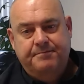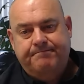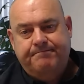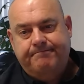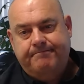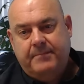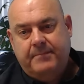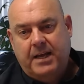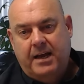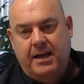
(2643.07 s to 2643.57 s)

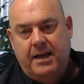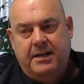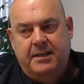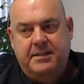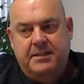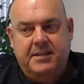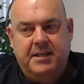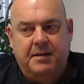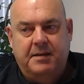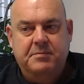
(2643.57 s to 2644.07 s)
and it
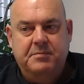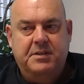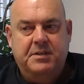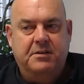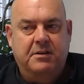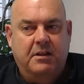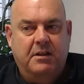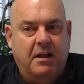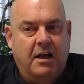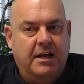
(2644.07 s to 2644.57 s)
seems to
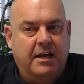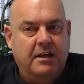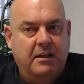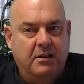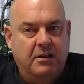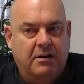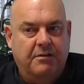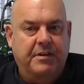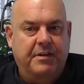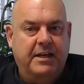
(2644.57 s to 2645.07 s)
like a
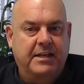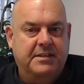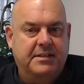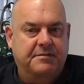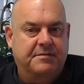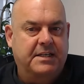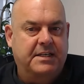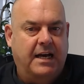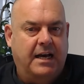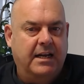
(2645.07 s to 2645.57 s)
lot of these have
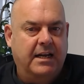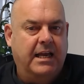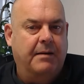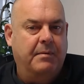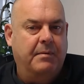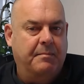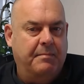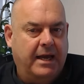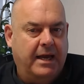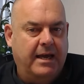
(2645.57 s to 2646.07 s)
started coming
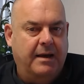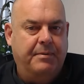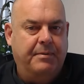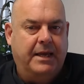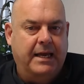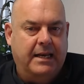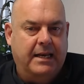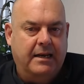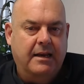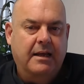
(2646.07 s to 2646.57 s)
back up
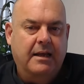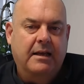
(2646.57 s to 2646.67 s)
again,